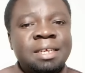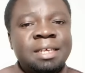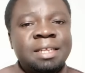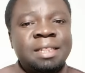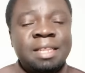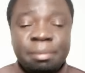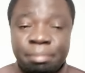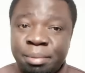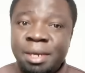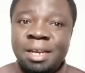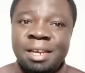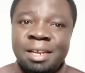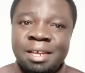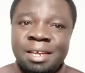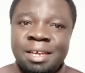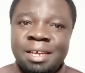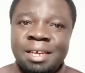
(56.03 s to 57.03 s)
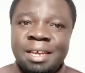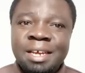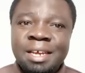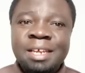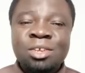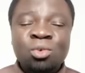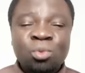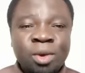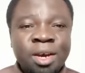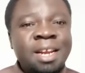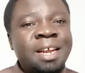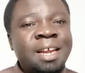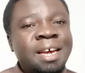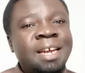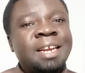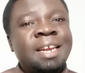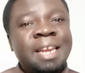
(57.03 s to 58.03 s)
the bill is well
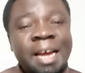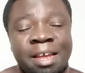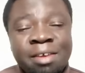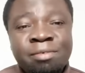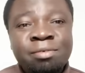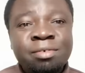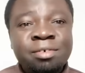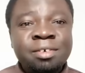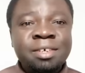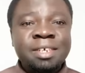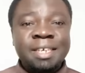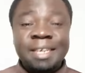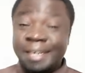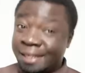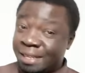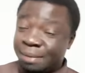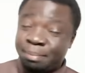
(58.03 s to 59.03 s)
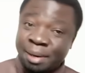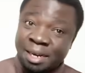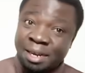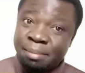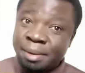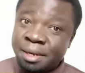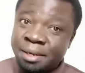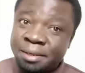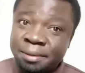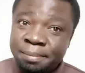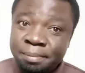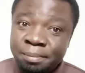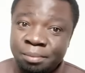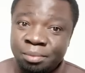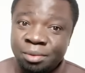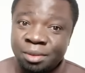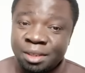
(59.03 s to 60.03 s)
and live in the parliament.
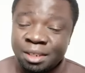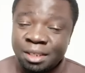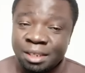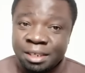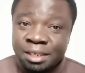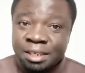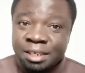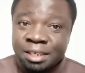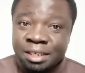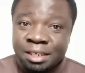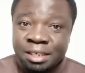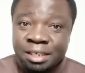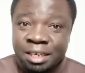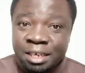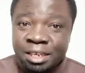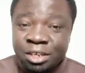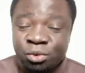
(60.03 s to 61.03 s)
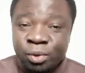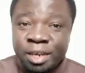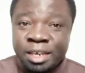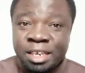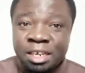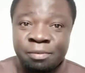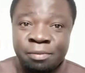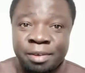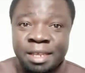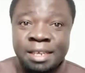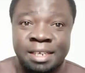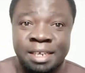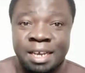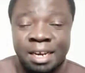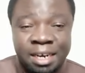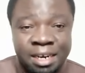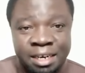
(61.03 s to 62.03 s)
It is waiting for the
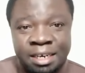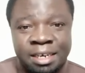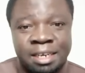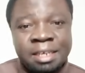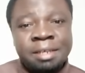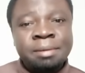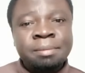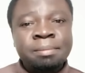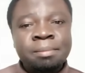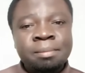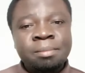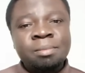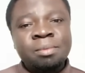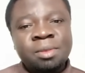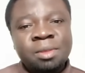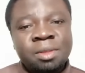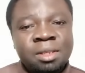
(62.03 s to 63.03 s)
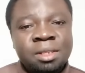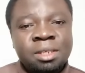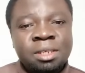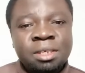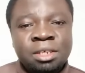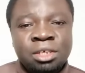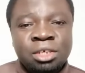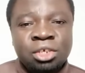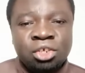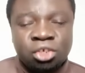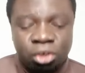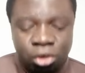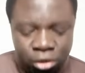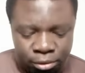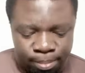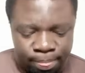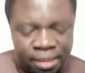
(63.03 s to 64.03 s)
second reading.
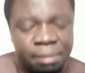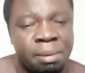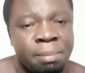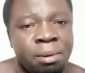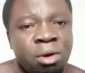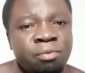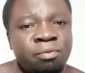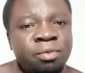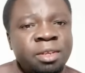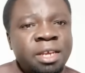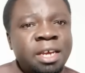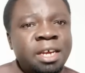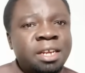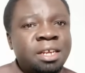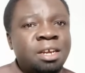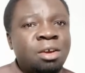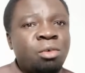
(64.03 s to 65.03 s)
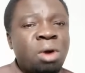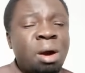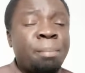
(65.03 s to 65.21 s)
So the people of Nyeri were